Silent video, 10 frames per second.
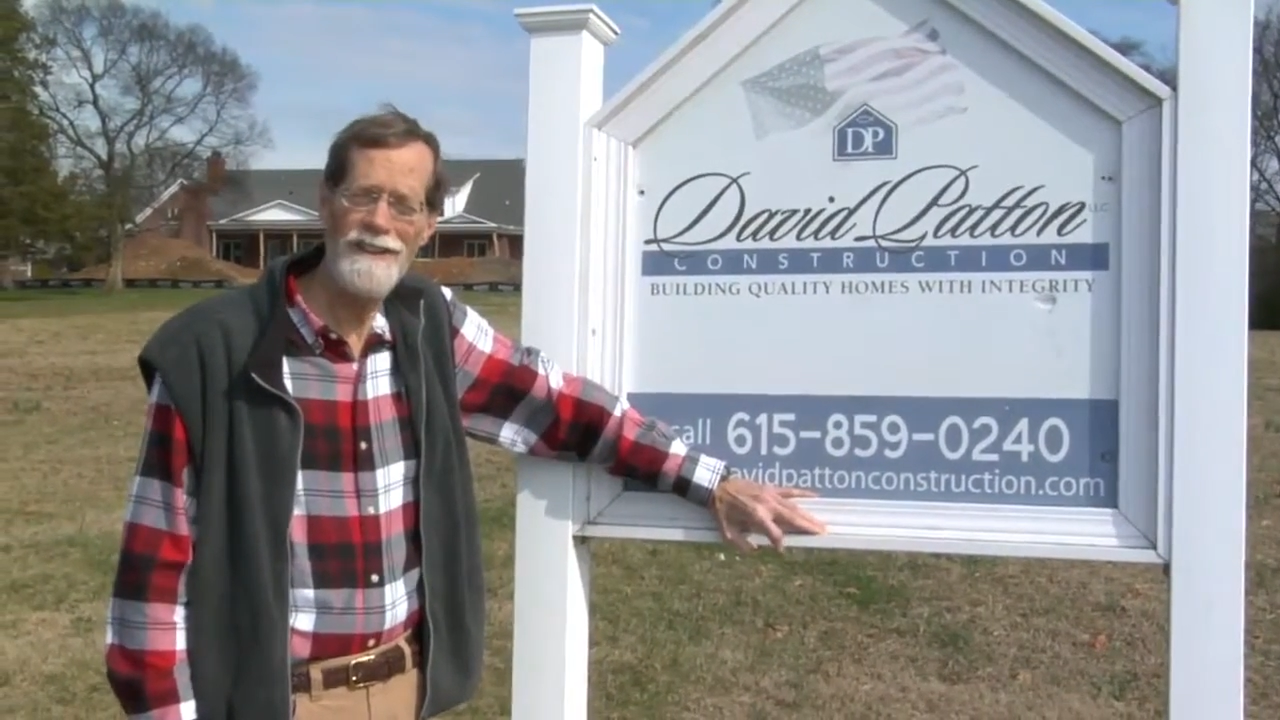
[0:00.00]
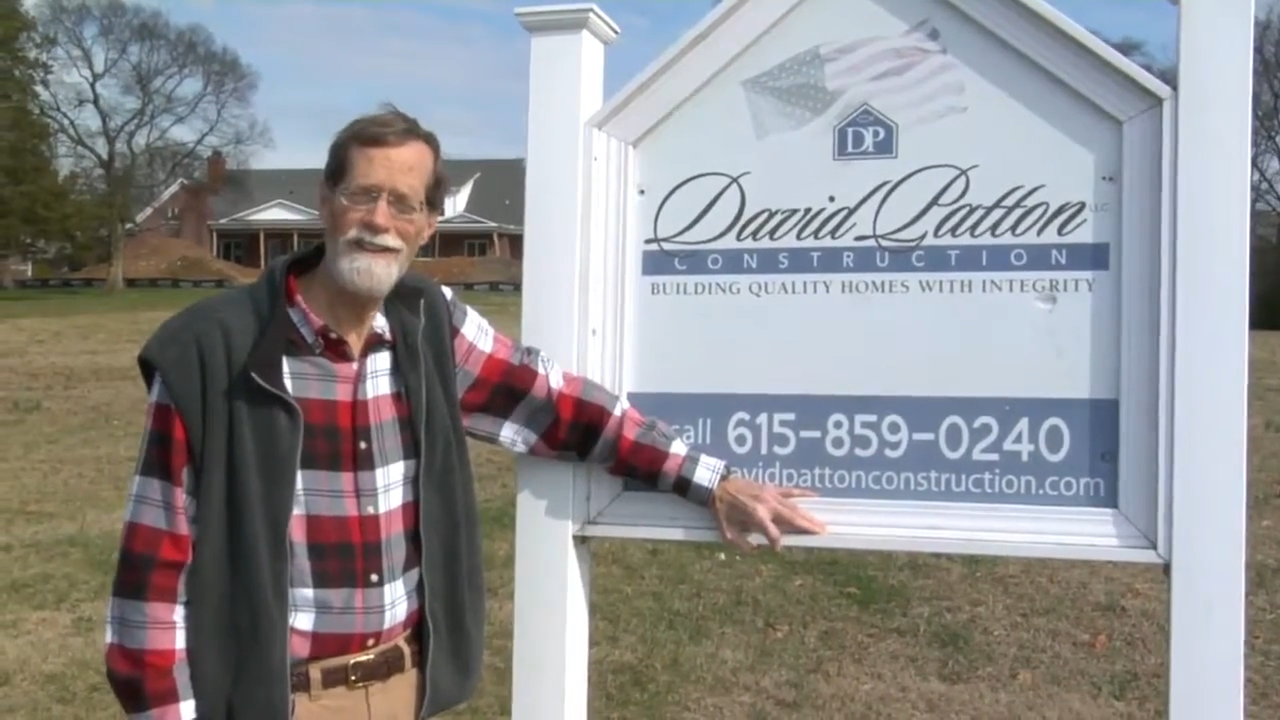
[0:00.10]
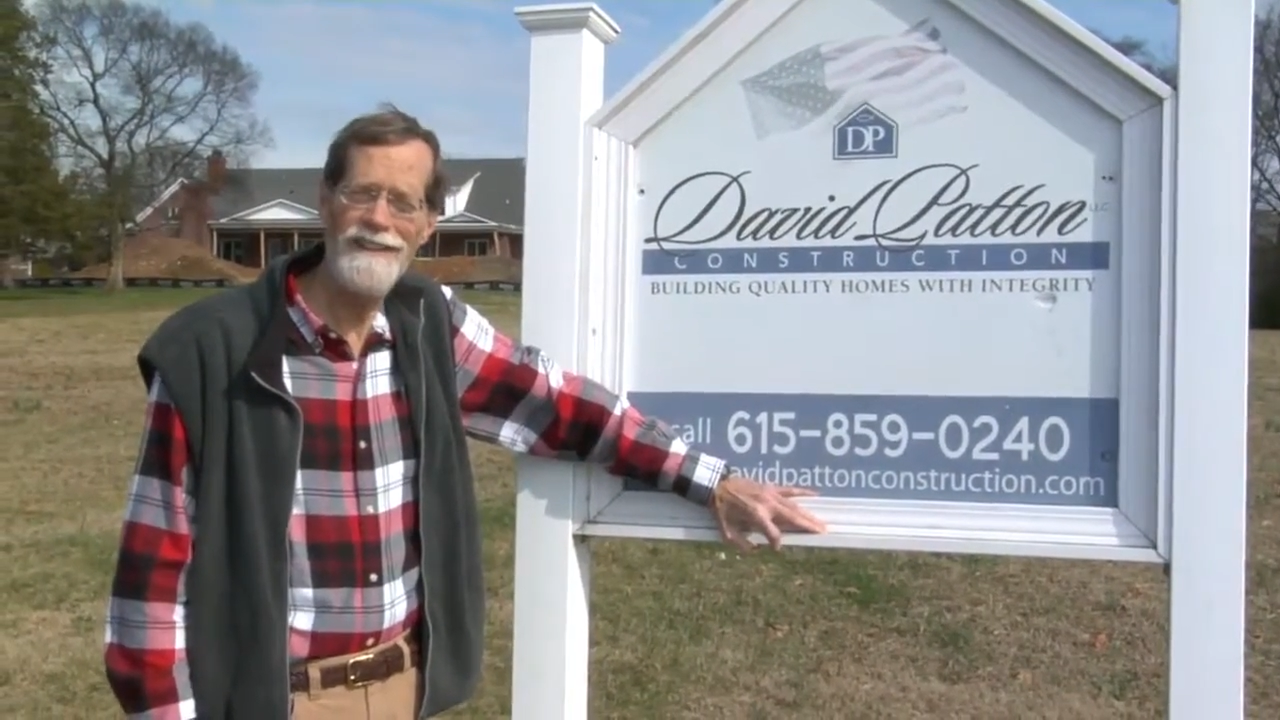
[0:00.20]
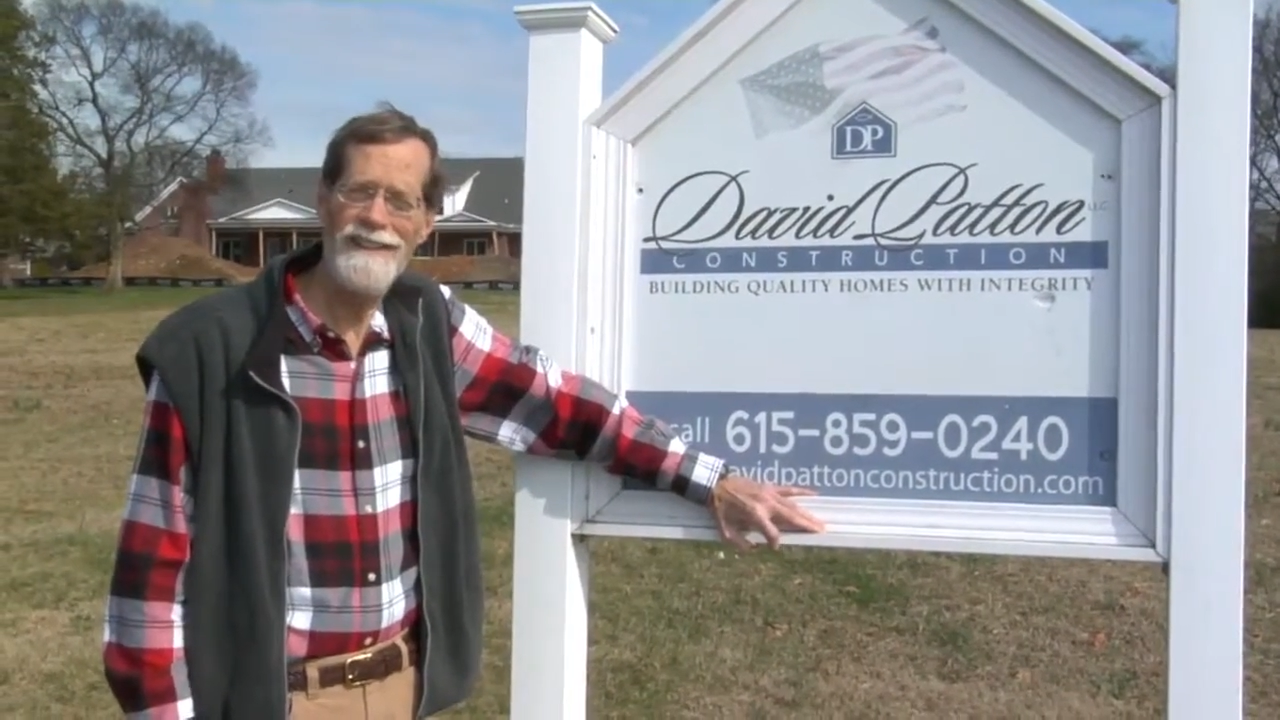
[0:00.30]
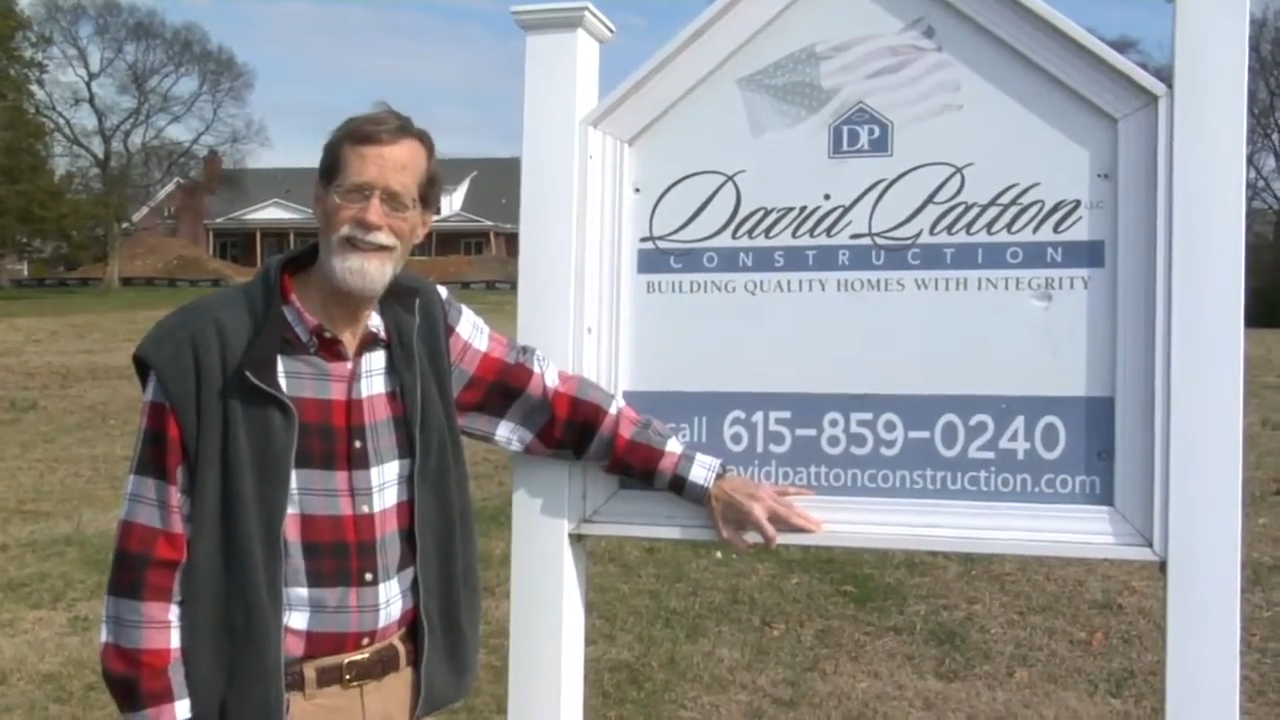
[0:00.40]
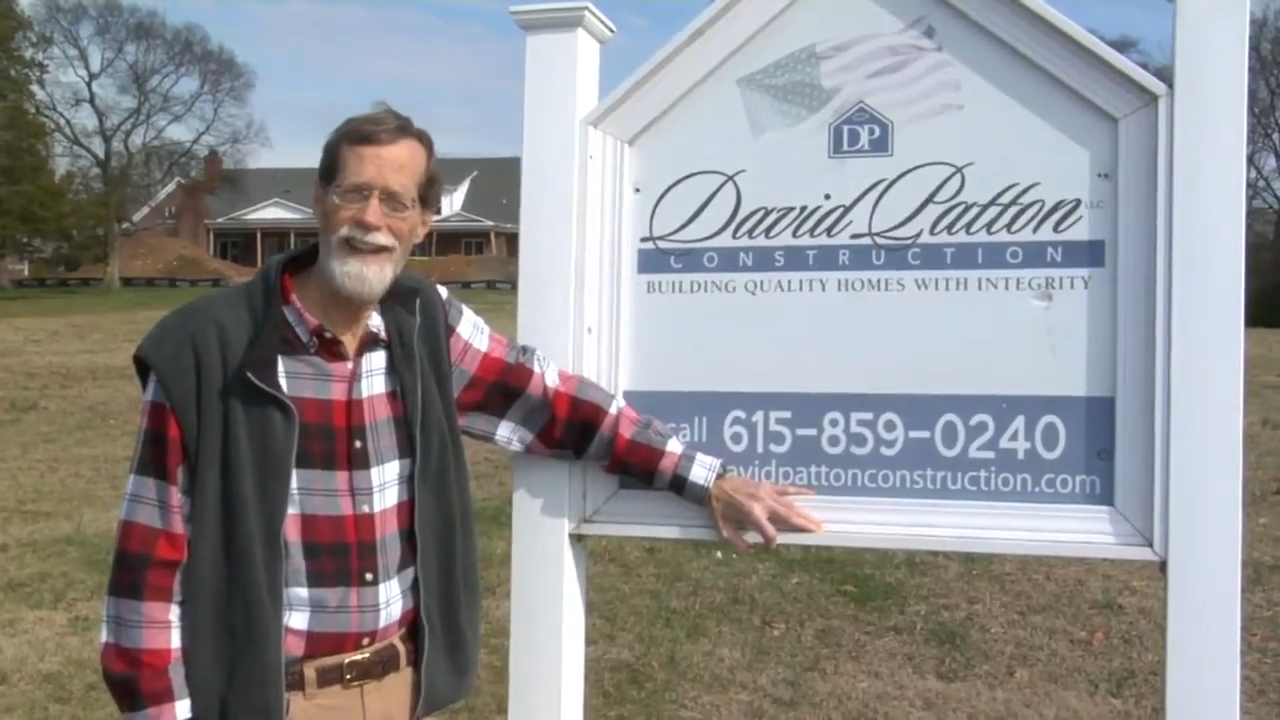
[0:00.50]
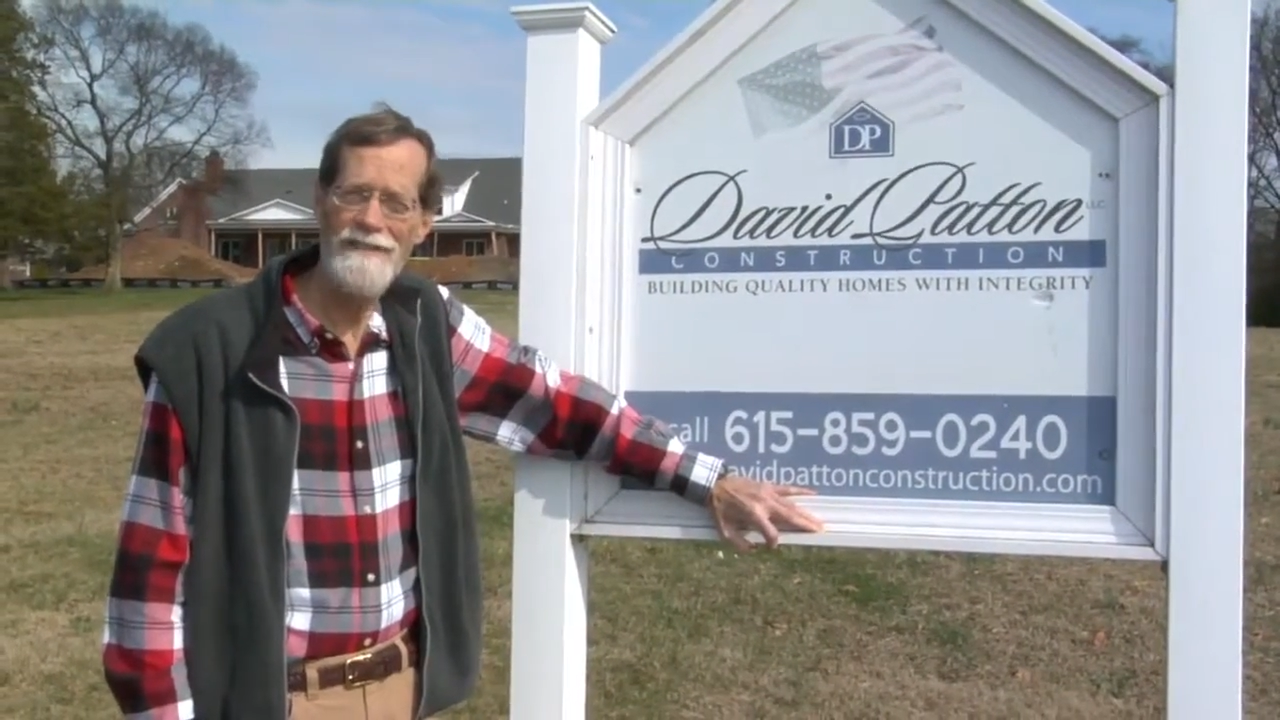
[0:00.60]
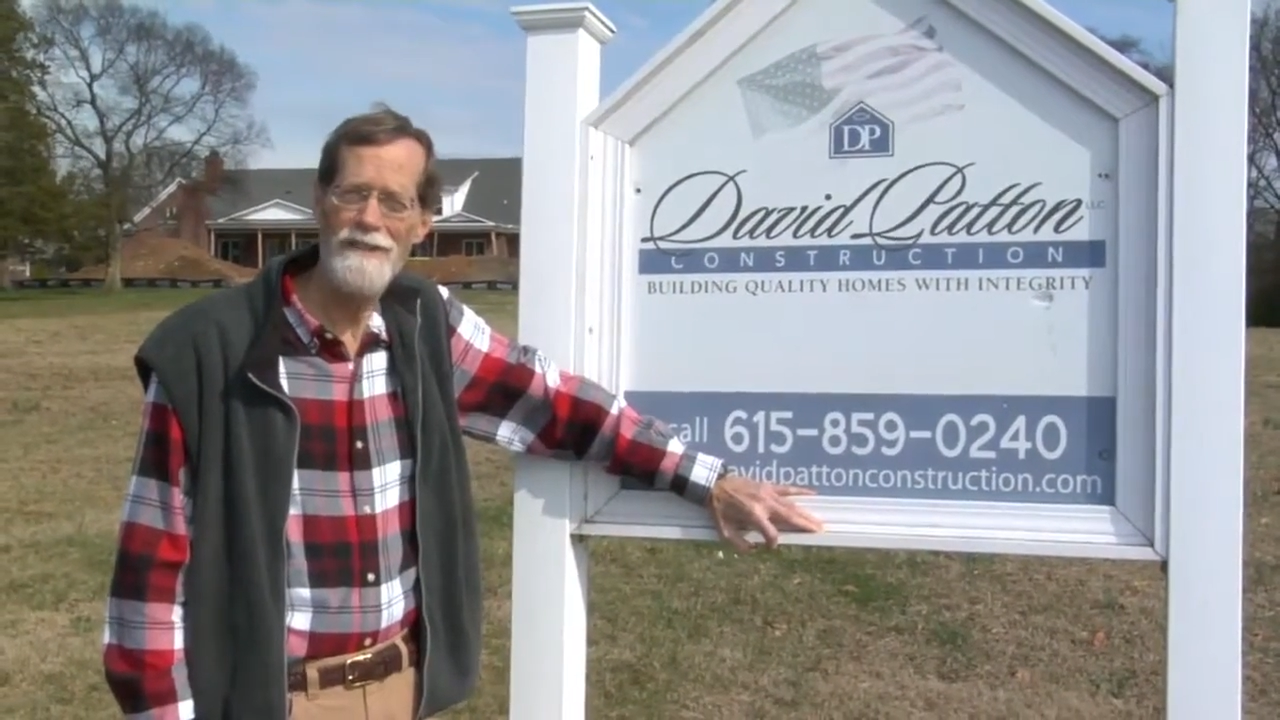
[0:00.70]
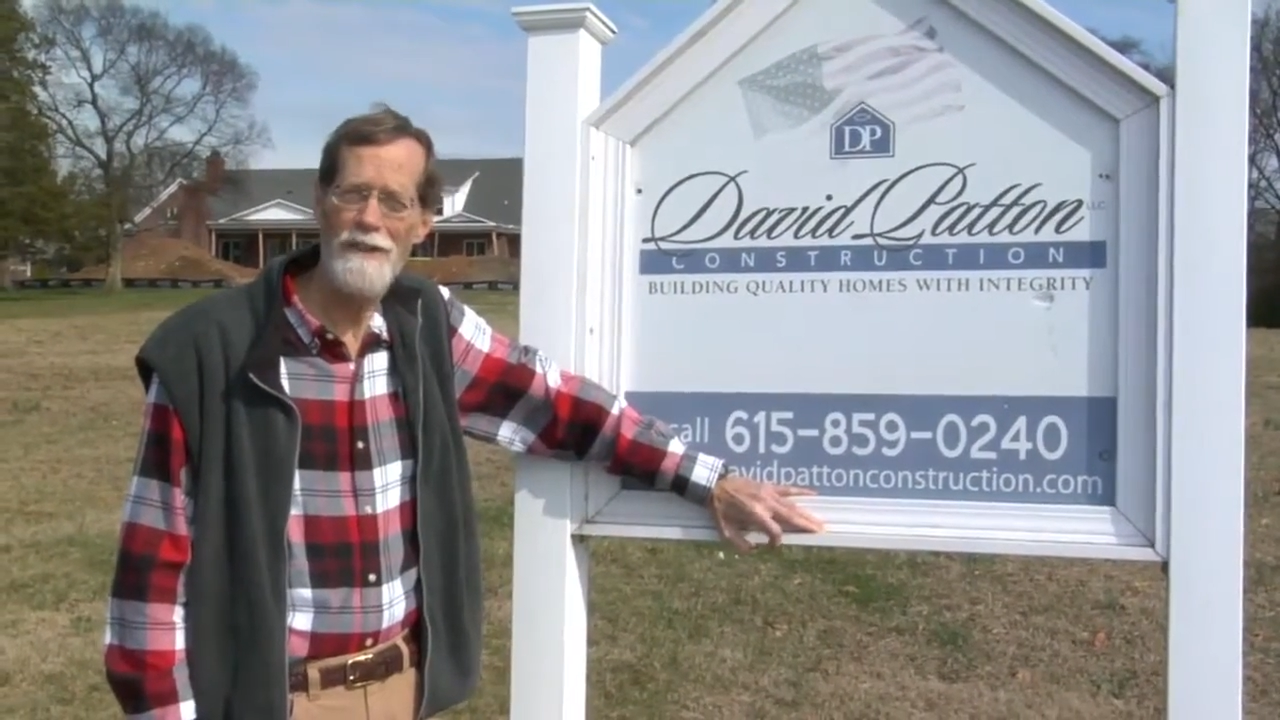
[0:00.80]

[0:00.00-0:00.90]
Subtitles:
and having